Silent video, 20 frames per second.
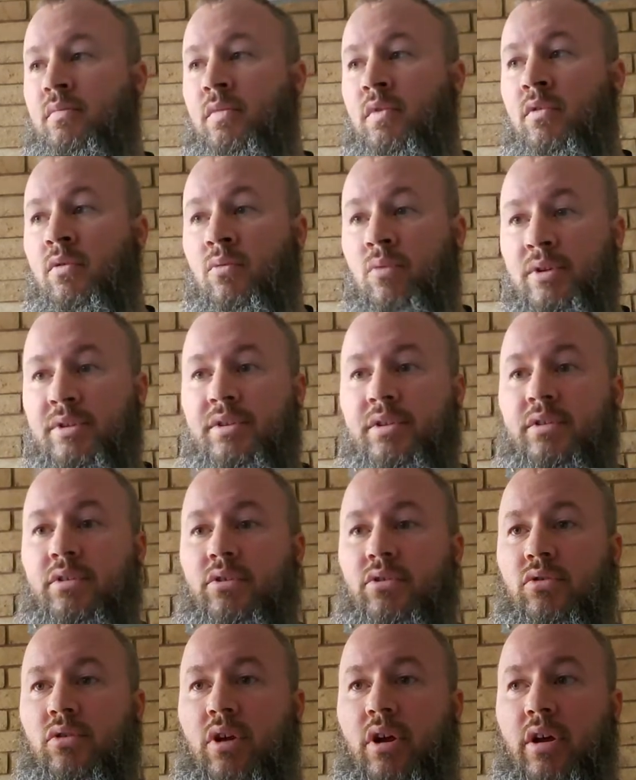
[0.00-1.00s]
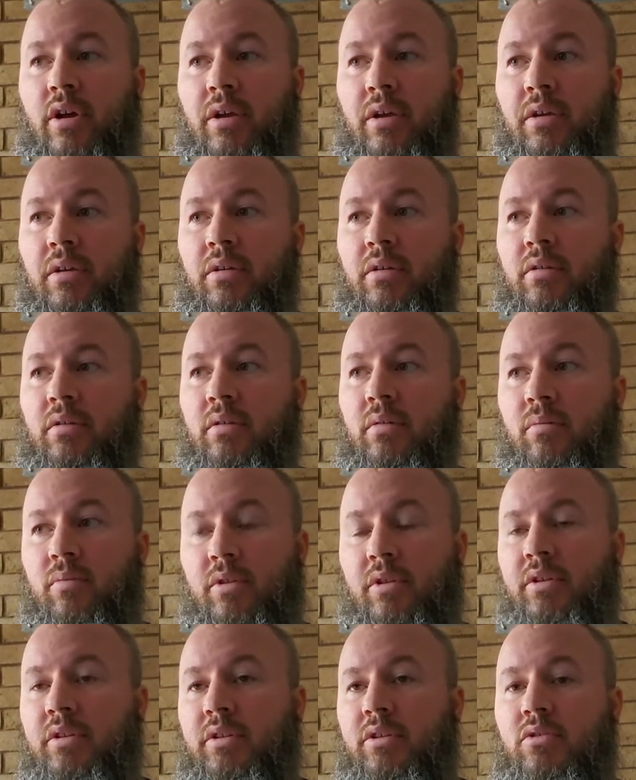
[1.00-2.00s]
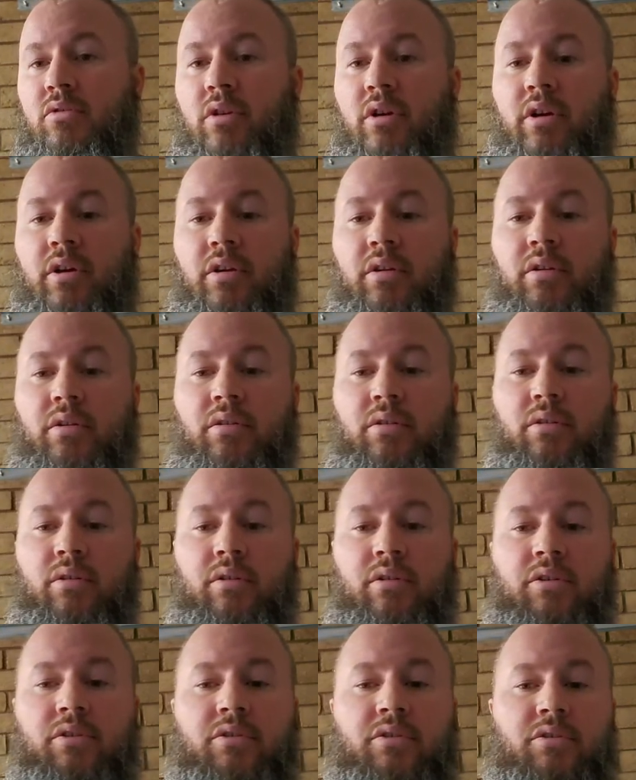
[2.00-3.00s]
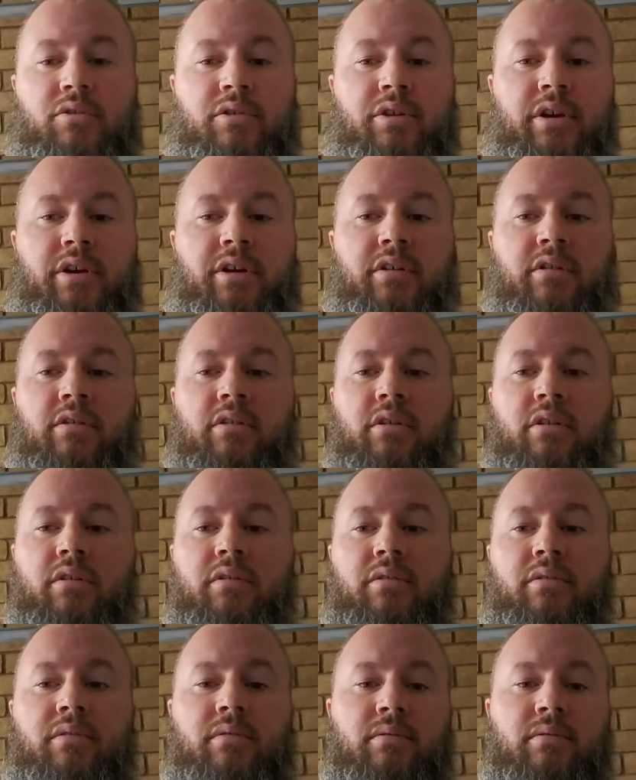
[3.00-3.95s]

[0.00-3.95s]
Once it's dry, completely dry, you're gonna use your tack cloth.